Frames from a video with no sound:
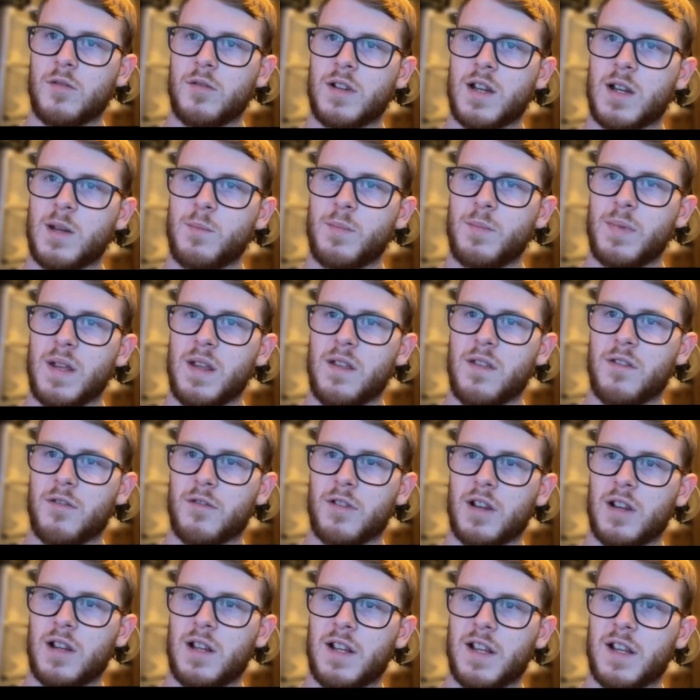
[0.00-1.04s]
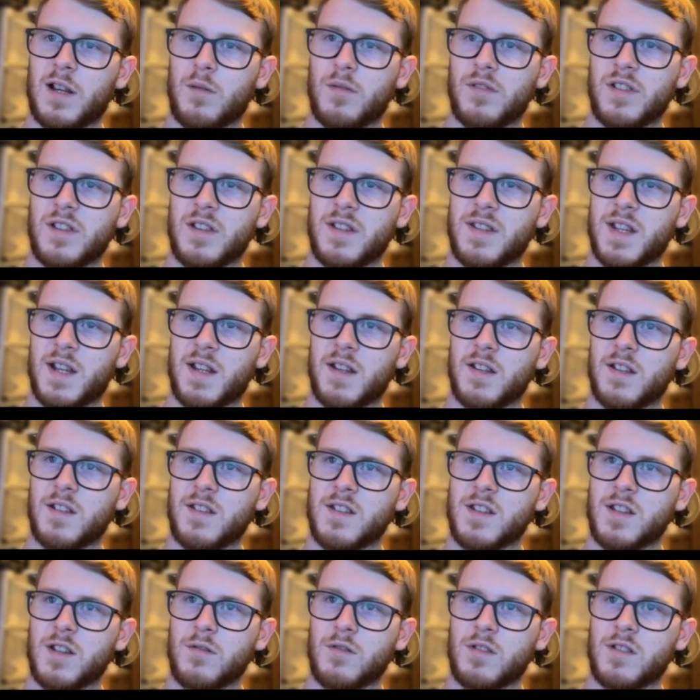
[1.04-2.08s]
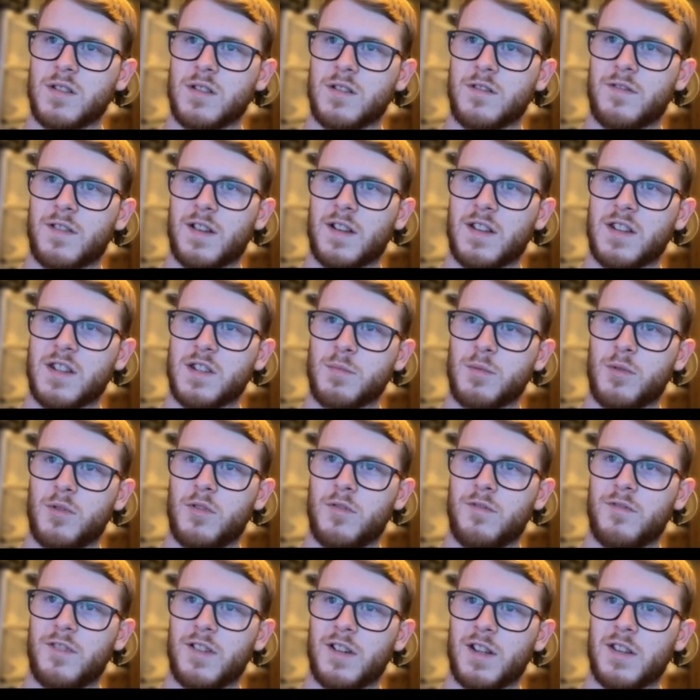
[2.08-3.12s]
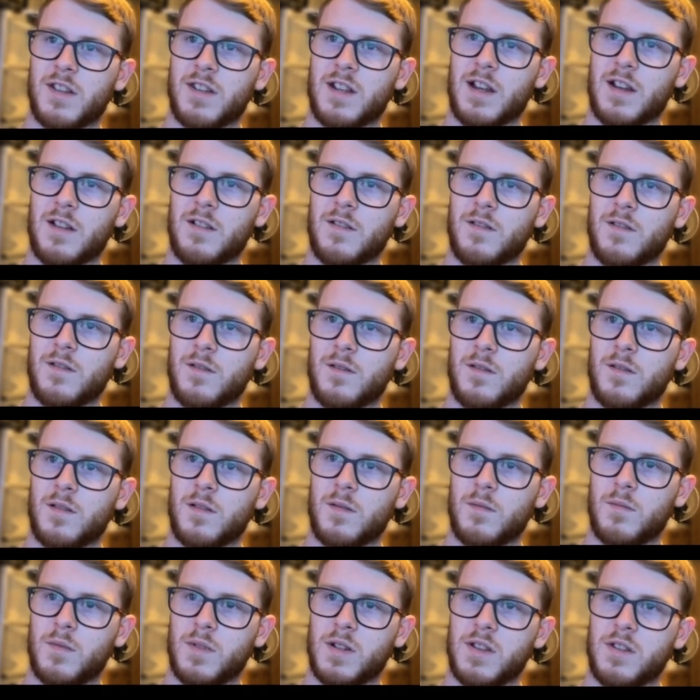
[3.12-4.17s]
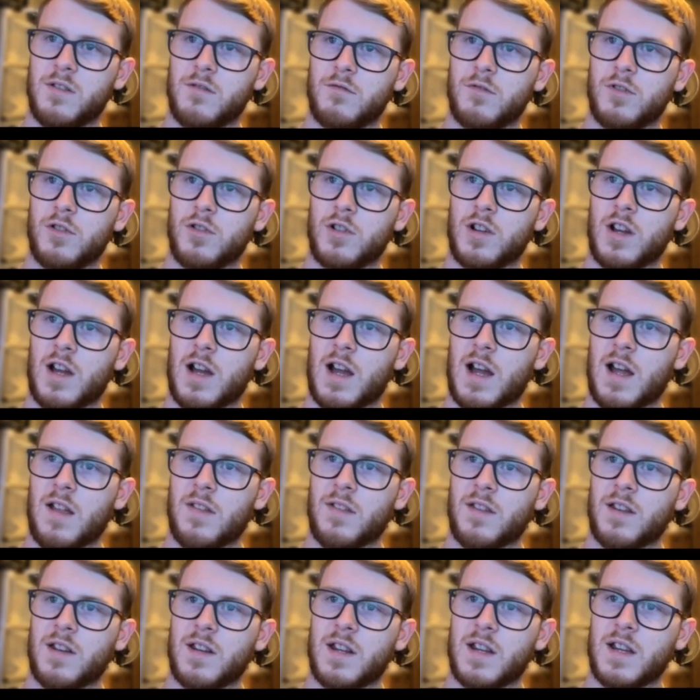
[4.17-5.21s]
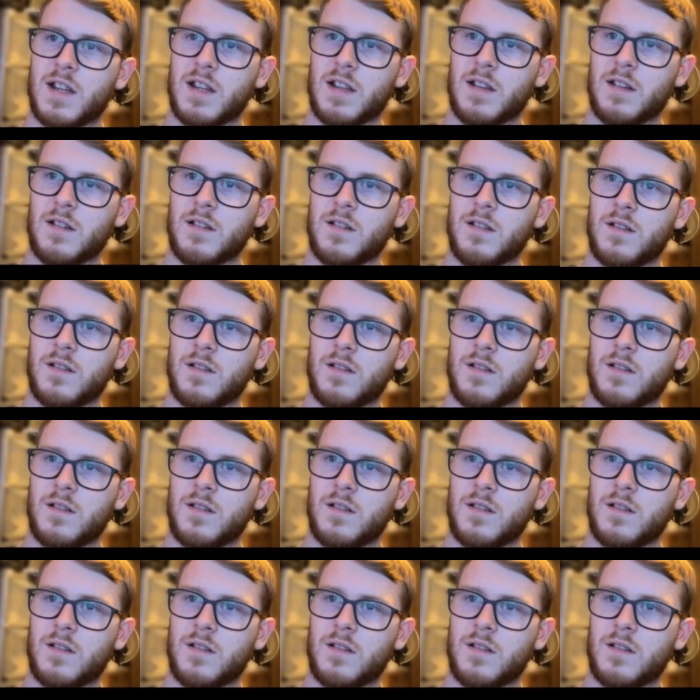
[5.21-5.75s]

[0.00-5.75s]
go knight b3 like I was intending to defend this pawn further. with the rook and the knight.